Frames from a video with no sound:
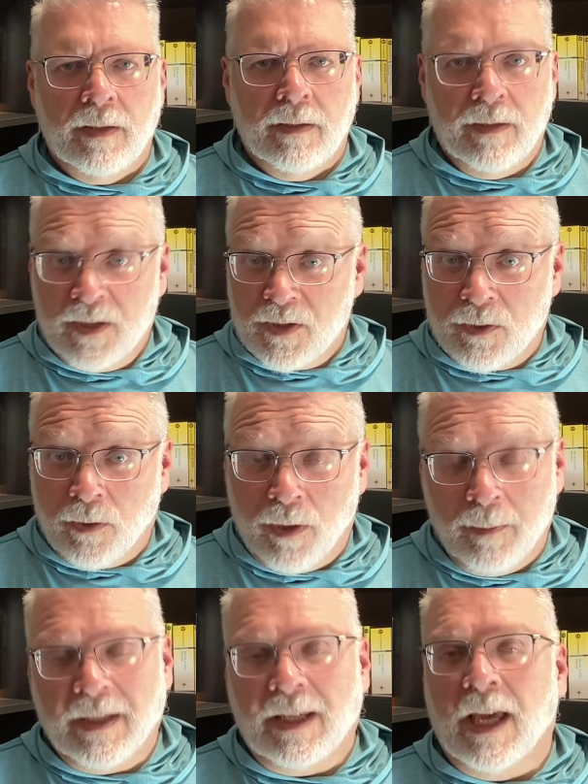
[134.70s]
This
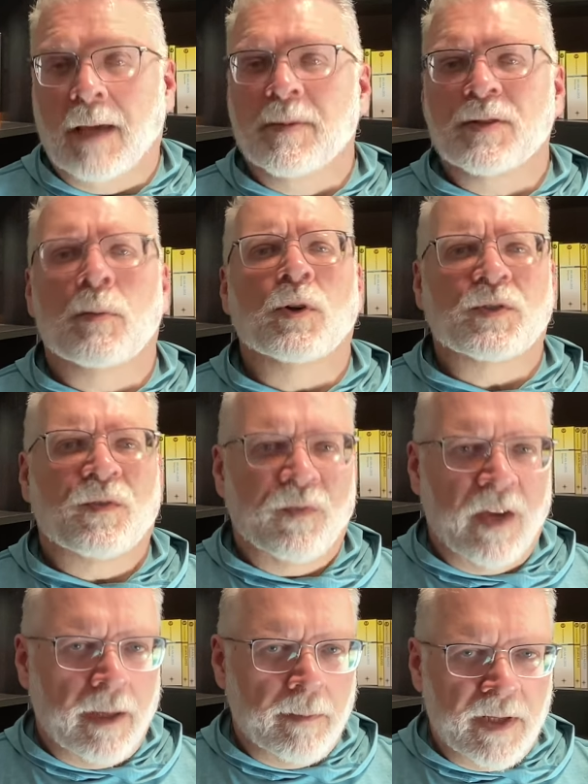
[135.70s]
story became his most
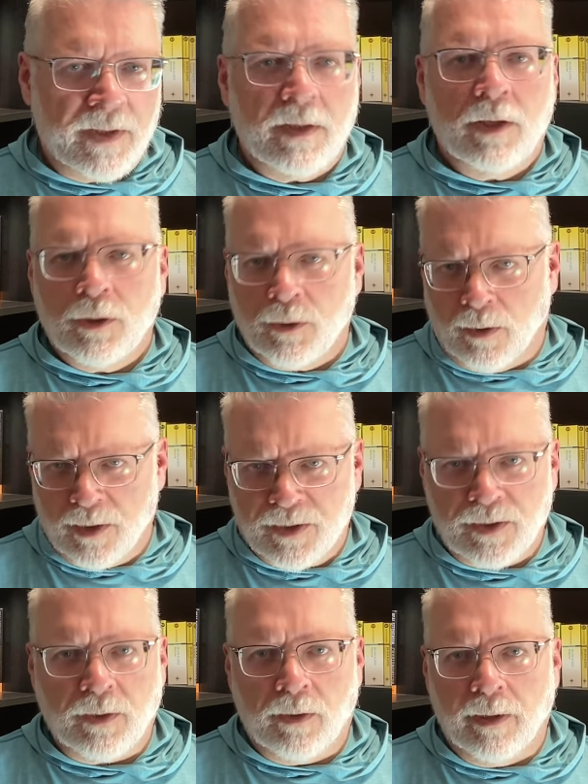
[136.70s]
famous short
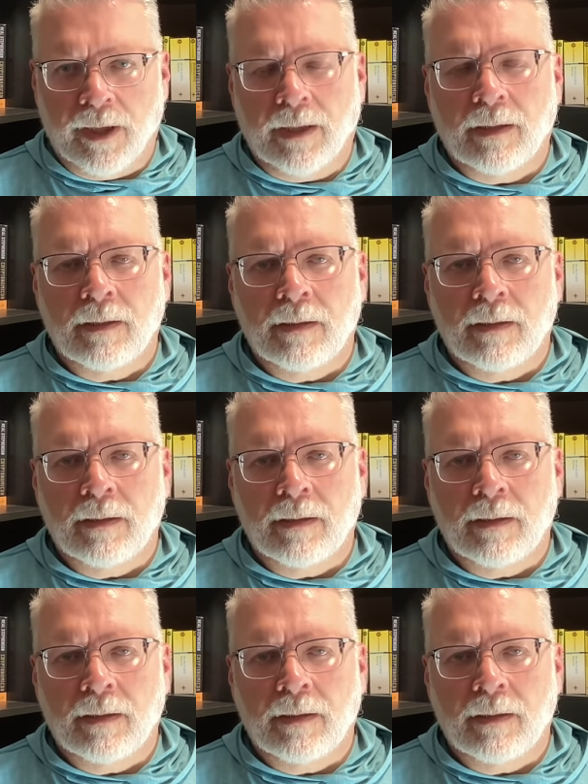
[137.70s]
story.